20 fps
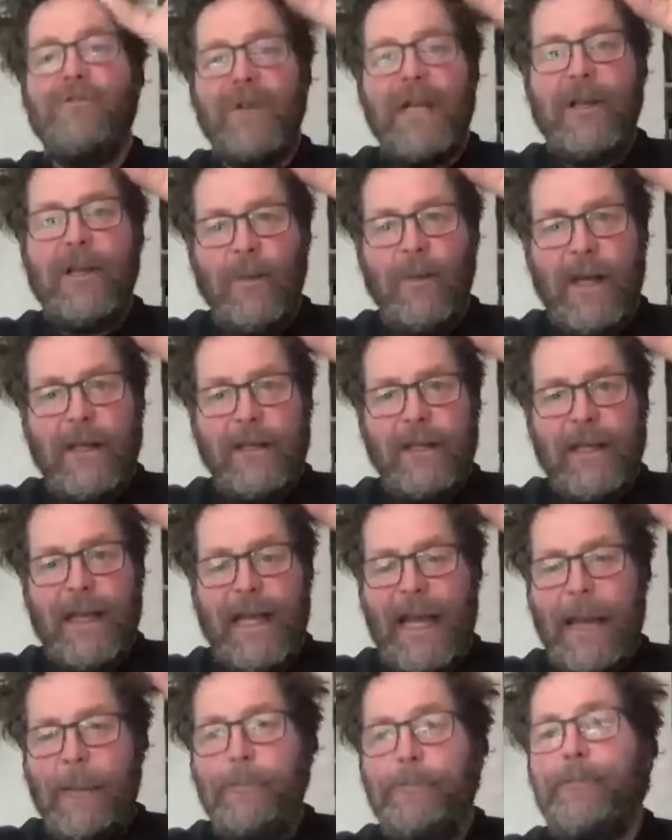looks really
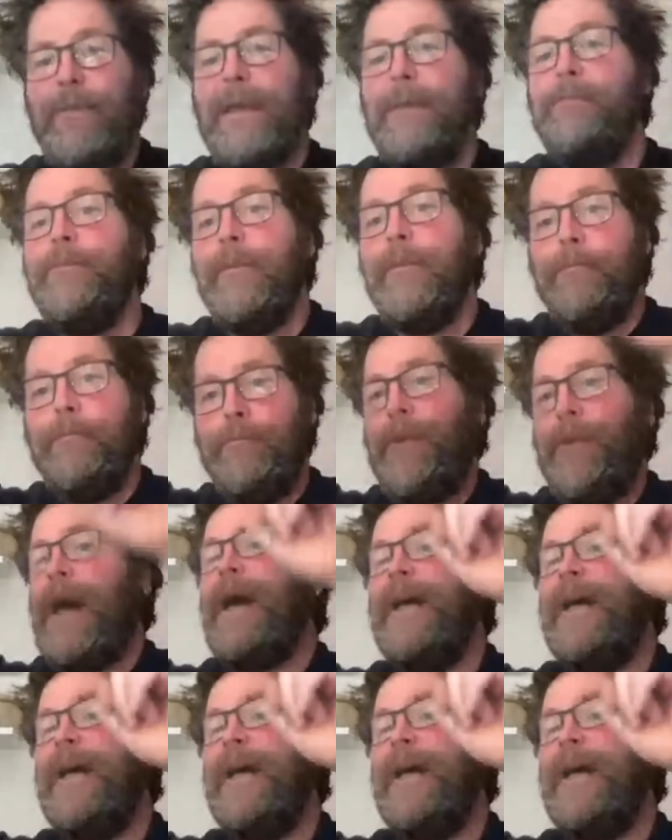well and people